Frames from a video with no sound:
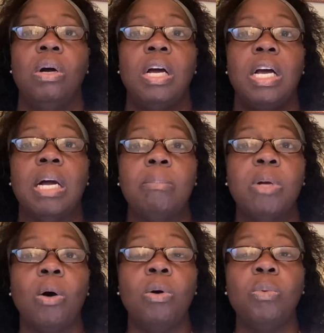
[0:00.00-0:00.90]
and I'm
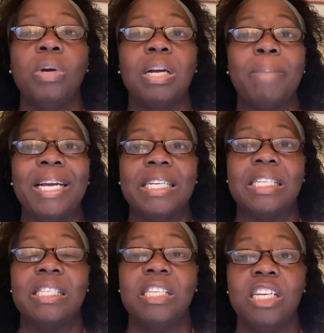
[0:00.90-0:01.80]
the only one to make the
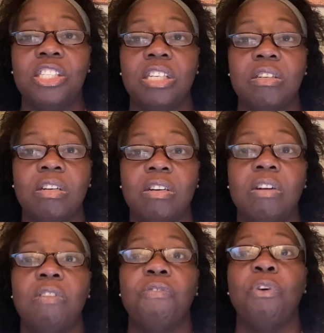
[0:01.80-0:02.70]
decision
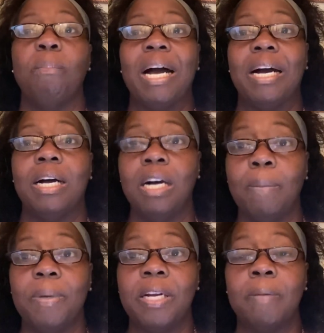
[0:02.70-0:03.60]
for my
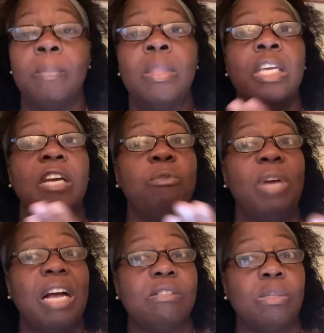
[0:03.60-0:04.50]
company. If
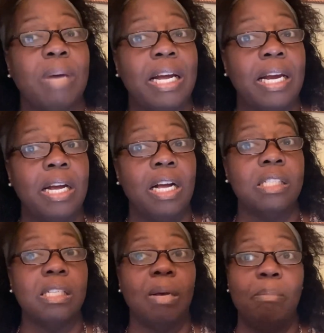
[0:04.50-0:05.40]
you have somebody
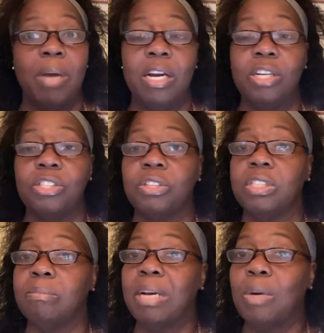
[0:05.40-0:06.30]
else, a manager or
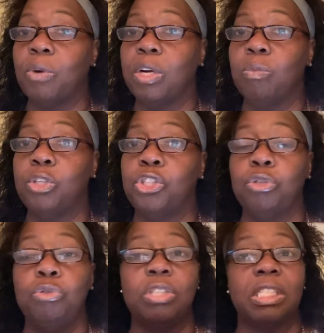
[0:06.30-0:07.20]
somebody working with you,
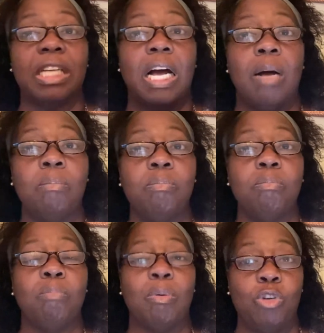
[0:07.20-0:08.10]
you can say
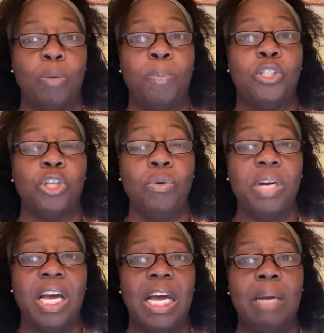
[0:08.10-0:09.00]
you can put your
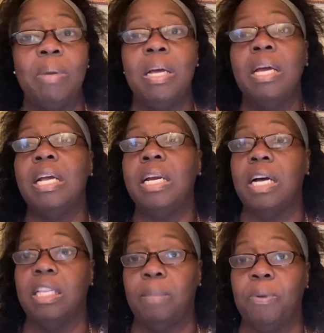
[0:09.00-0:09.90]
name and
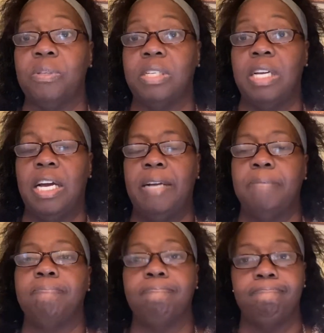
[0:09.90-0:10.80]
the other person's name.
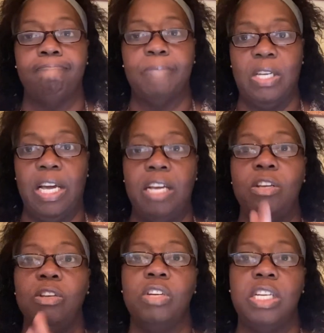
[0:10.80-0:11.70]

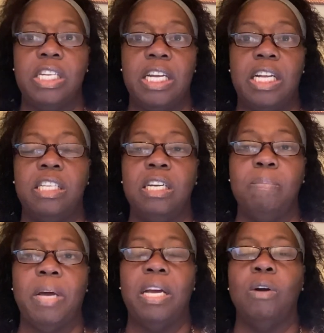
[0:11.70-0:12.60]
Okay? You need to take that to the
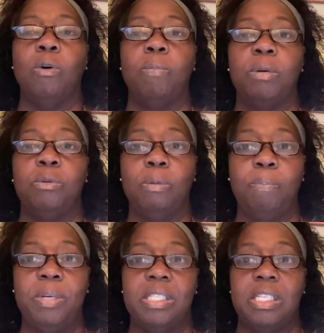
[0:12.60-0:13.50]
bank, open up your
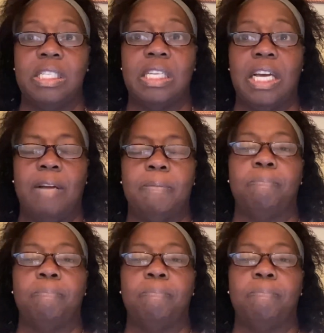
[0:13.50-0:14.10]
business account.